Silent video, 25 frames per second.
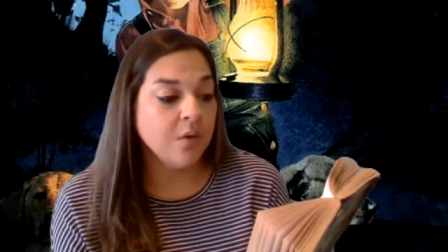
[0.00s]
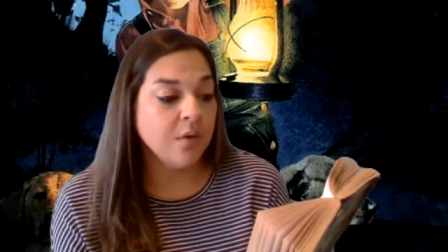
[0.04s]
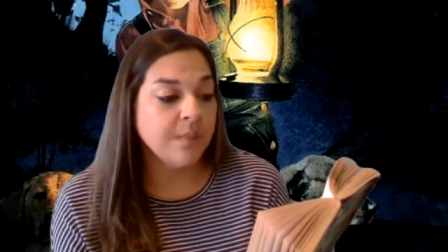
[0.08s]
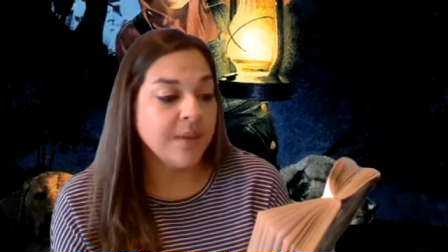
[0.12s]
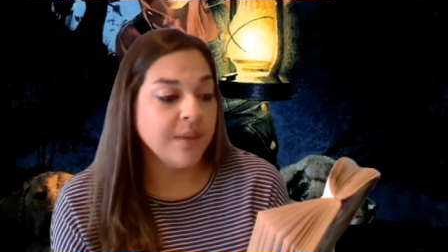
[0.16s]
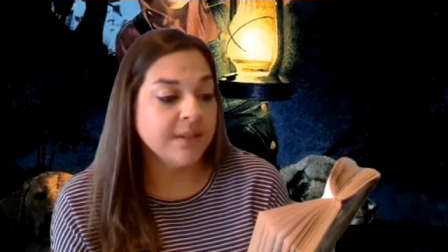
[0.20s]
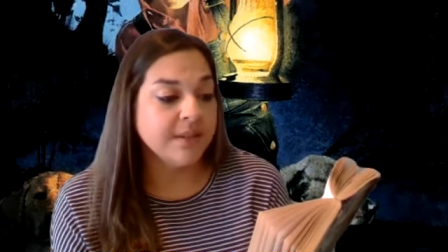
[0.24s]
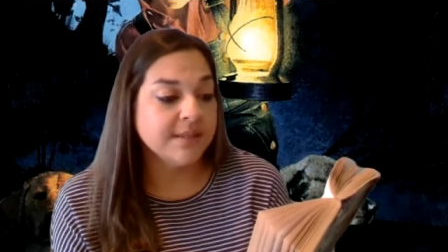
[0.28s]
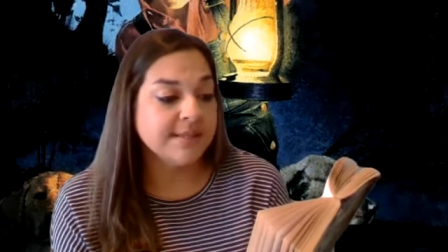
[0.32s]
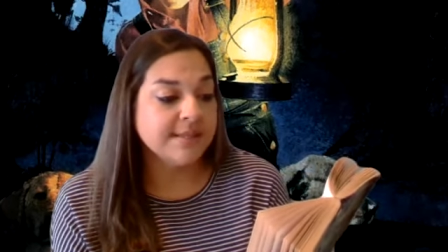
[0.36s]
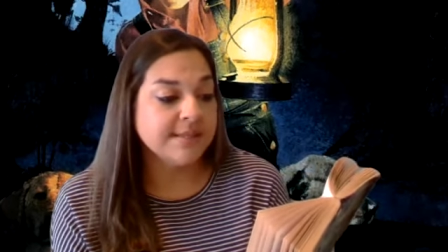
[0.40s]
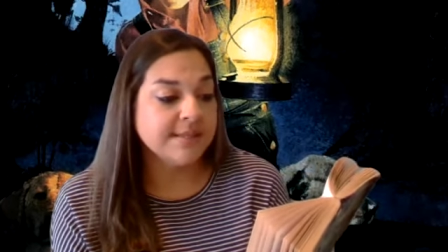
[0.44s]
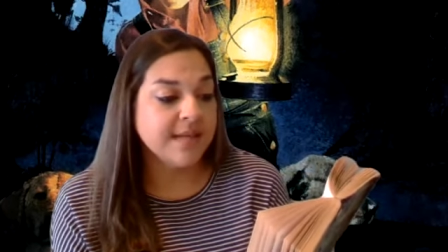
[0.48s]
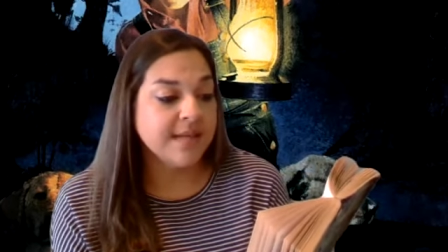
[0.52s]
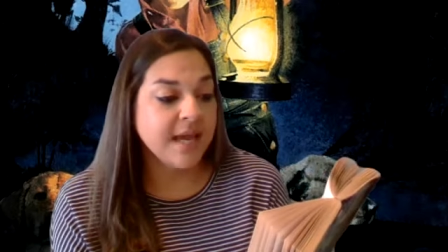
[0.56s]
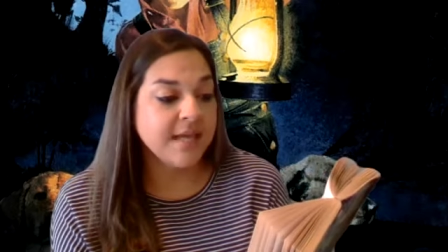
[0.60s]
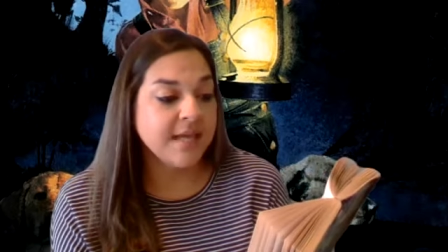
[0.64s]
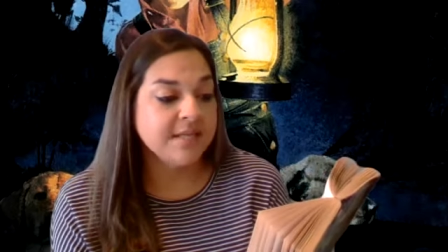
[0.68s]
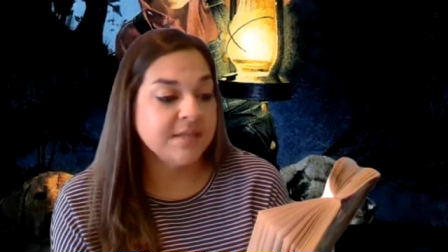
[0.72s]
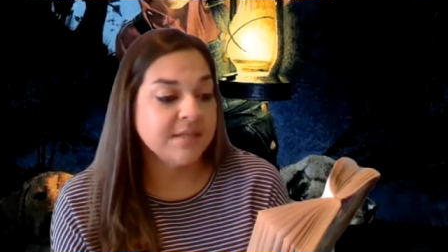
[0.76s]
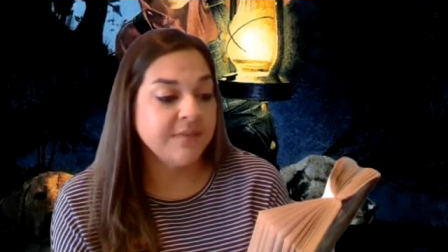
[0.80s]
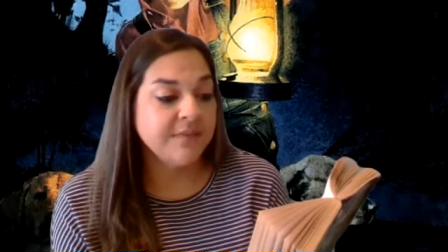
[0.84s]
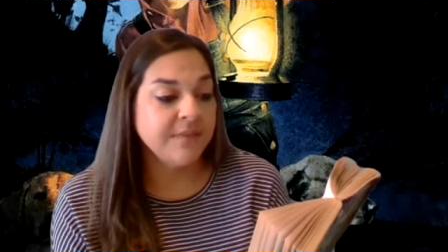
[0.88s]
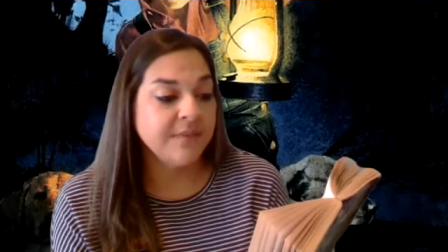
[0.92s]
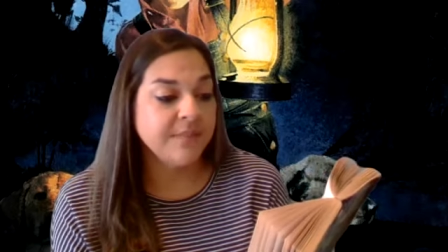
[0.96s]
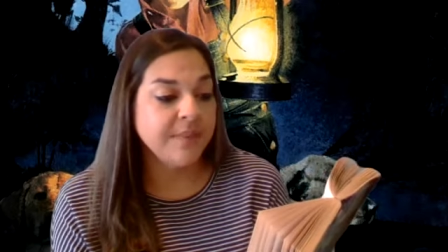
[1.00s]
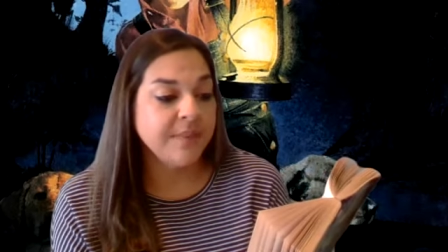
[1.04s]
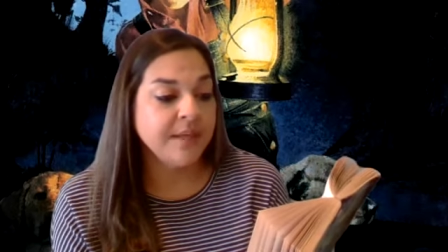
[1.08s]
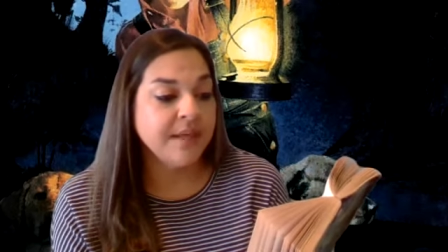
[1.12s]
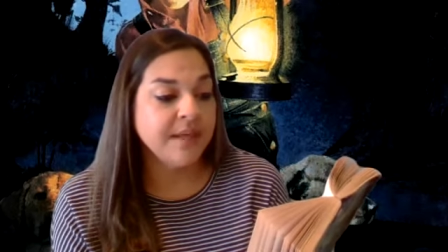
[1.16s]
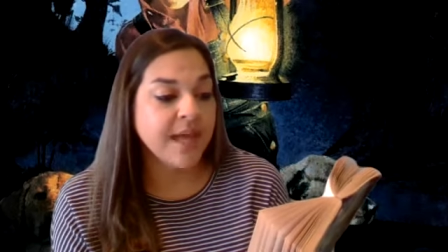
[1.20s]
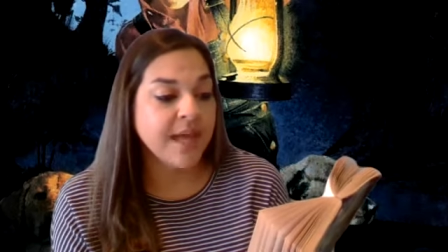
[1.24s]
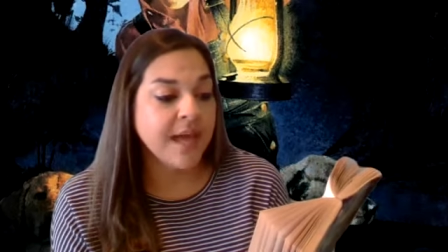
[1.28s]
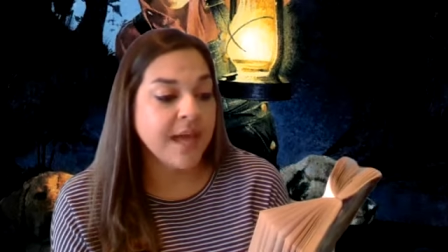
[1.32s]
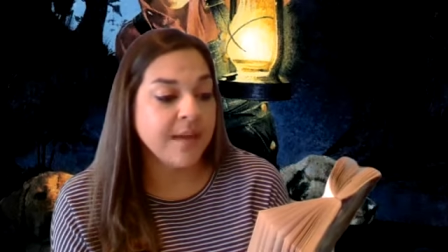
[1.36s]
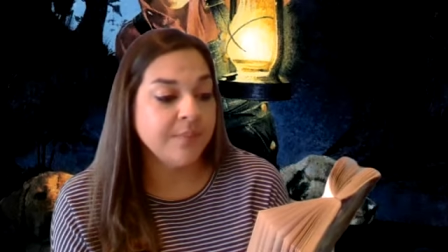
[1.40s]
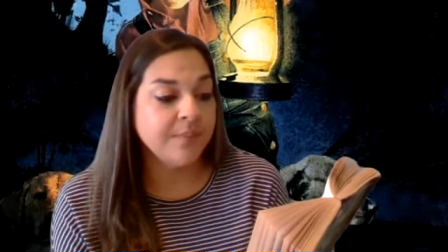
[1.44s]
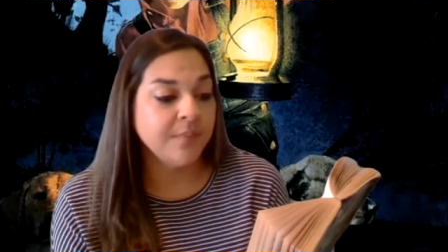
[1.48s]
about the size of a big
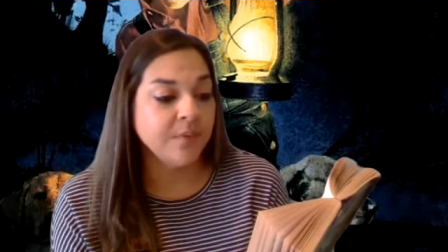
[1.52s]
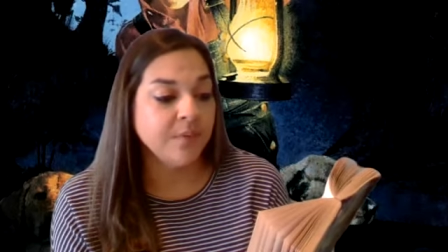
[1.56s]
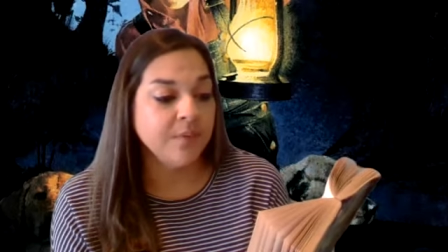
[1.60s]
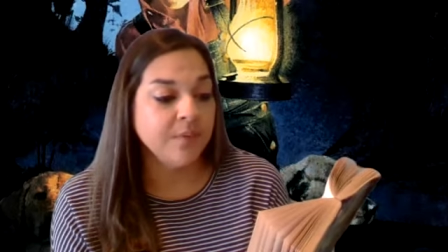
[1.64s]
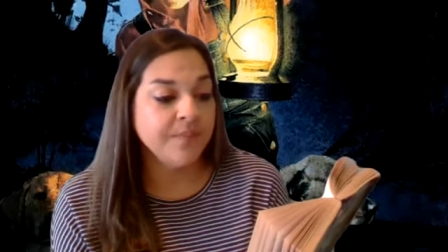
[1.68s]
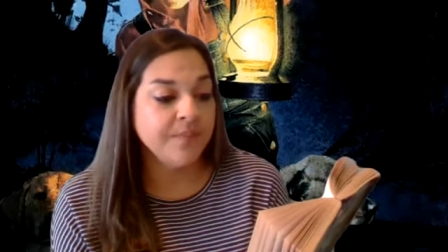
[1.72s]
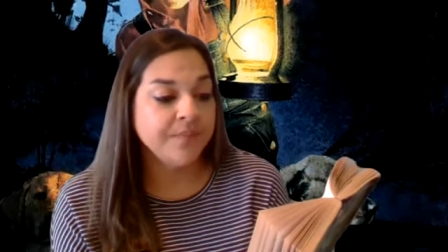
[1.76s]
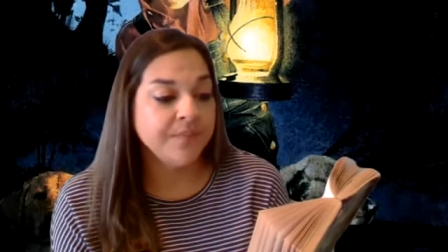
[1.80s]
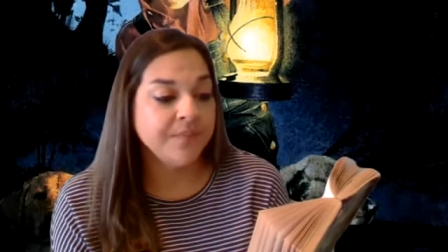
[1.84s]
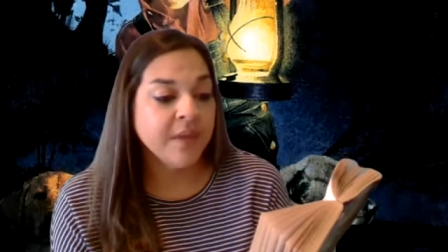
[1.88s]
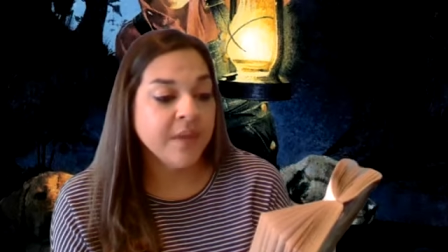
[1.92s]
apple.